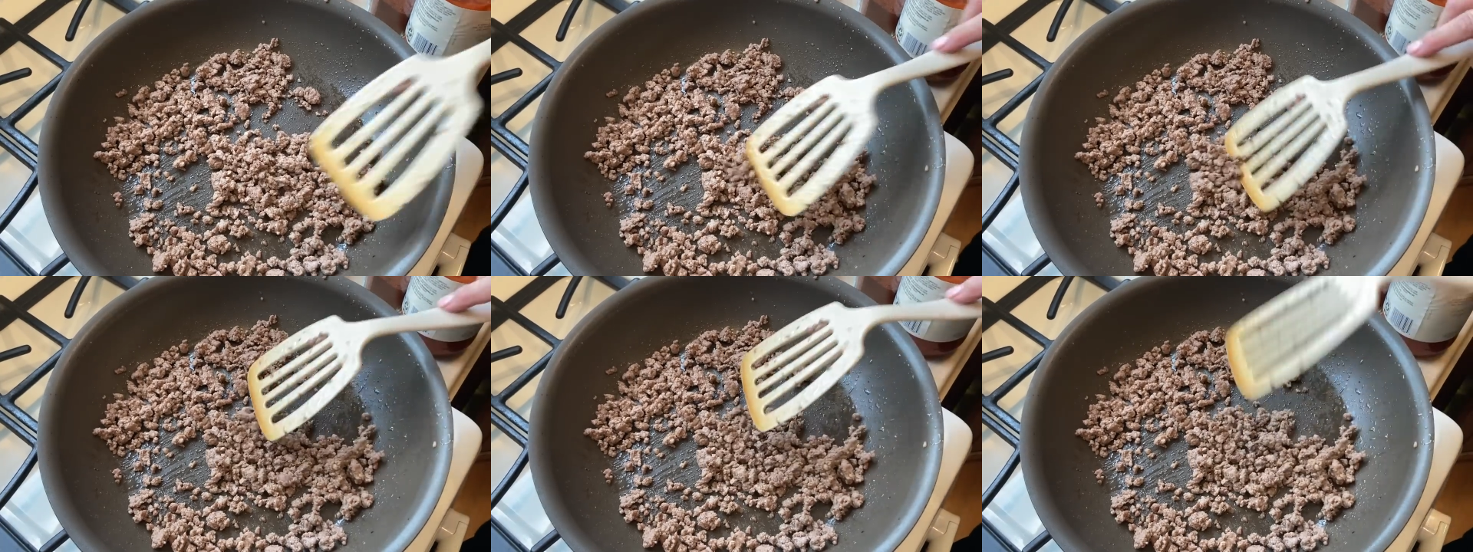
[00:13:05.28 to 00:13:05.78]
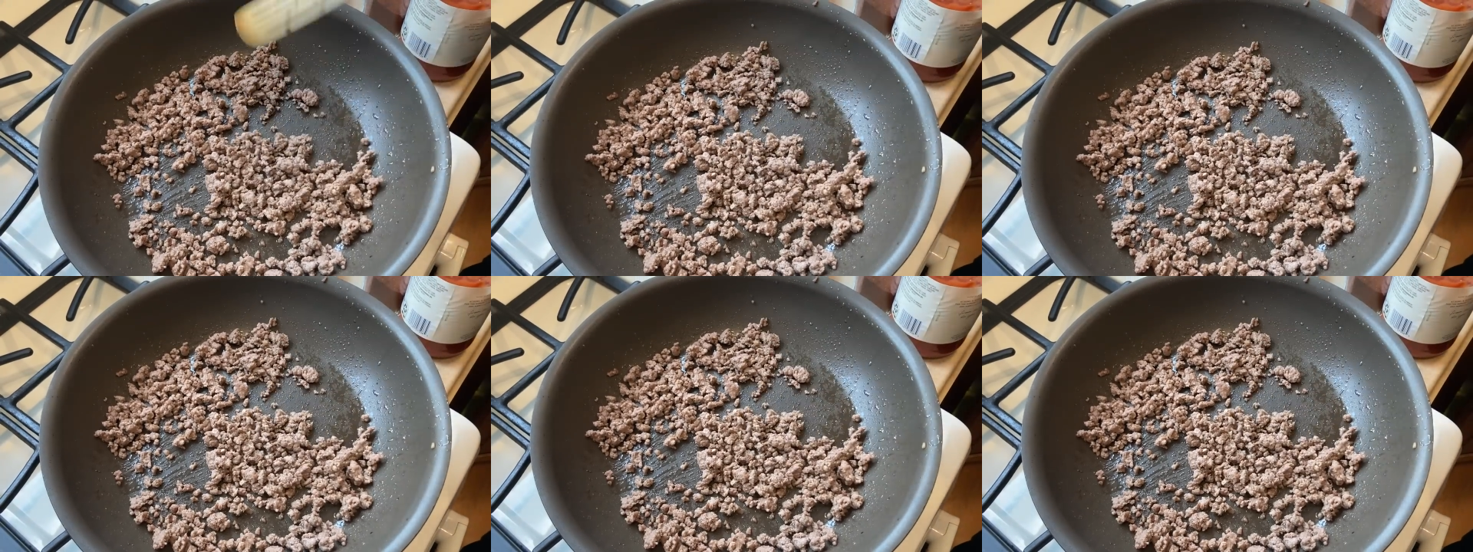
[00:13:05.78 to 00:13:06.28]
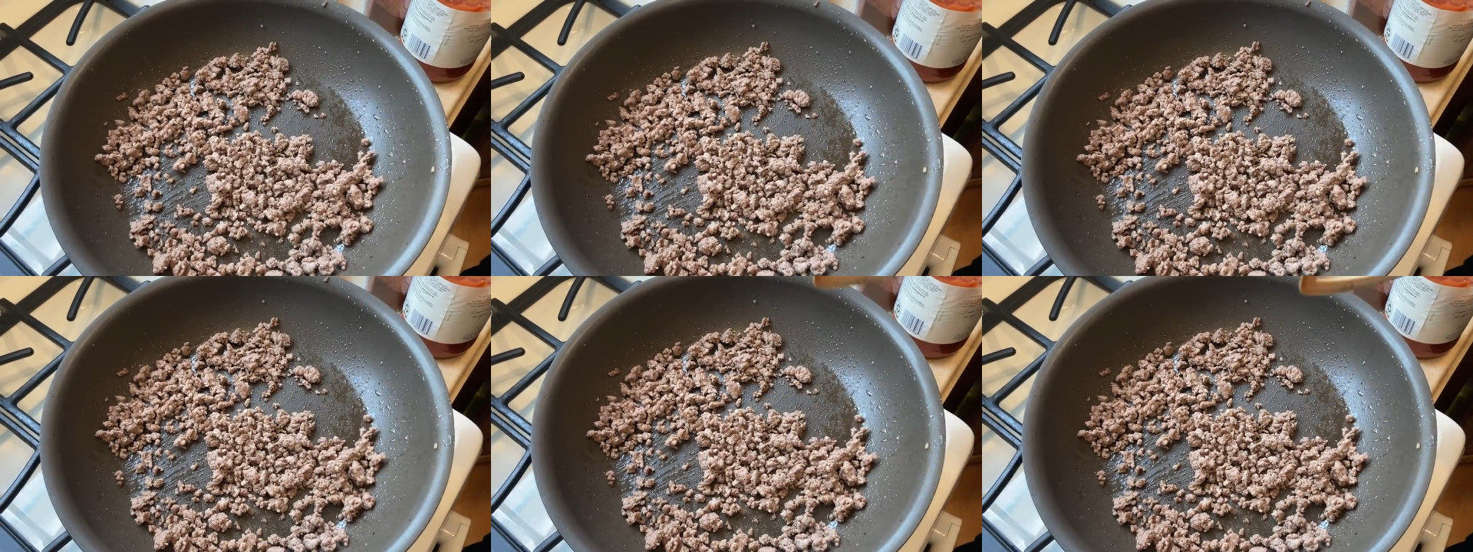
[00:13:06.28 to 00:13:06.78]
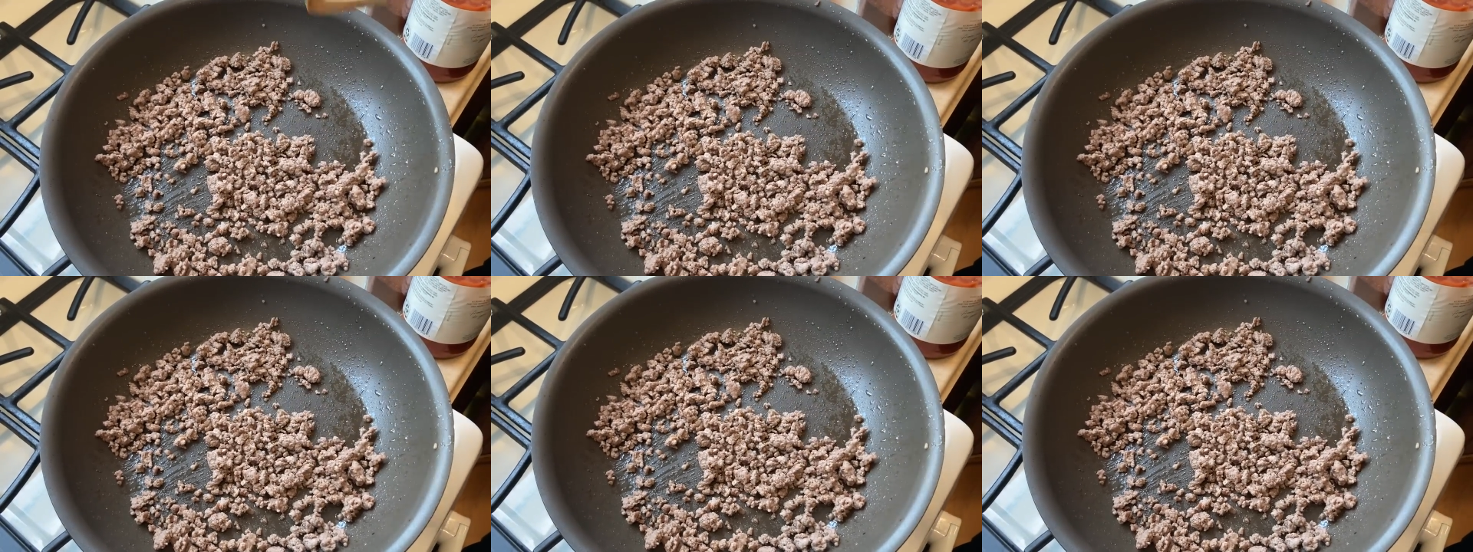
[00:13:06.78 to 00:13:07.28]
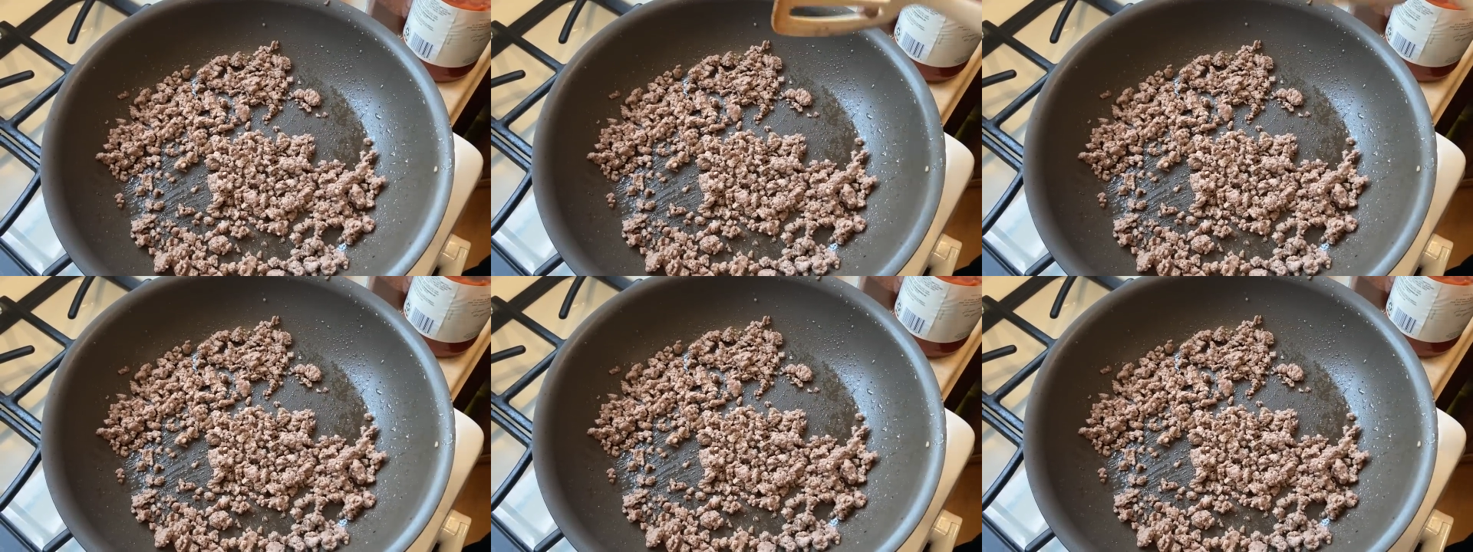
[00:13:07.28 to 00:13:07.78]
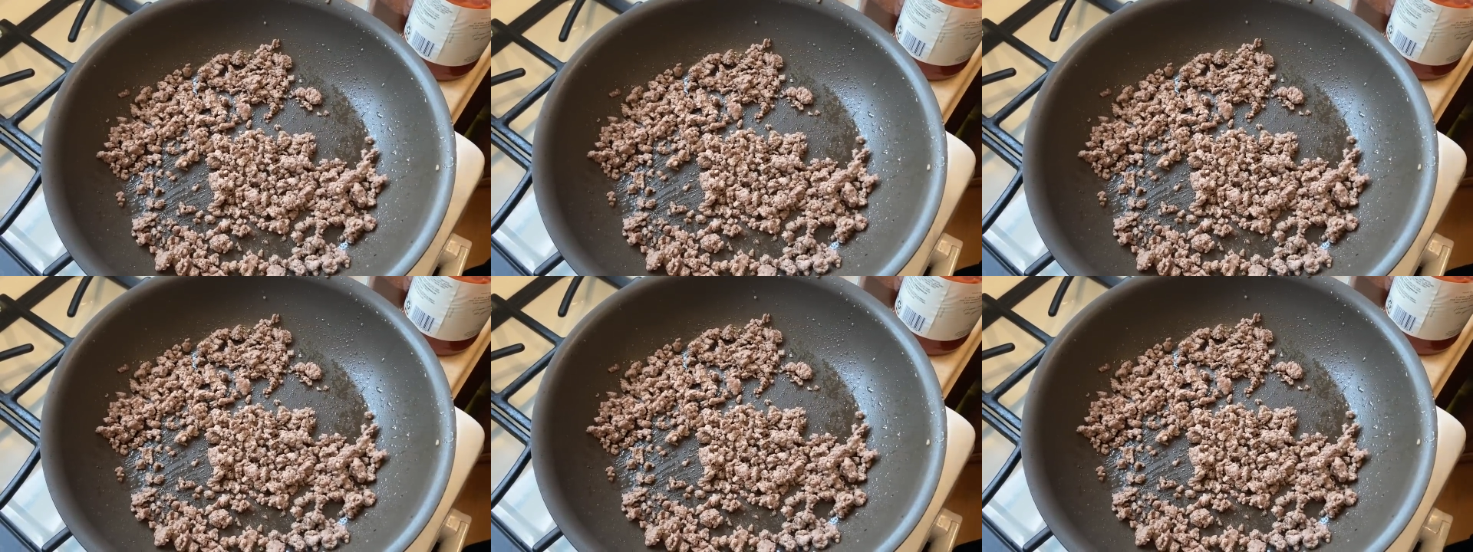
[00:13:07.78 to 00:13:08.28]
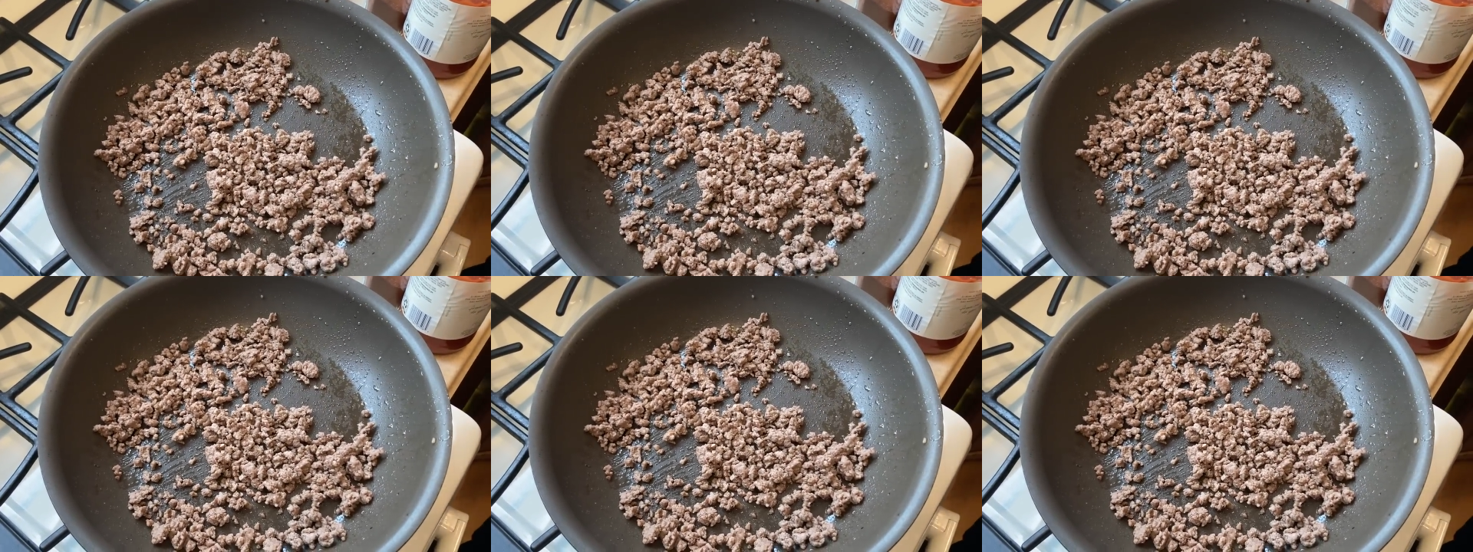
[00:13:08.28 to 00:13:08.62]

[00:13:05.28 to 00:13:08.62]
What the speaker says: Nobody's mouth can be seen.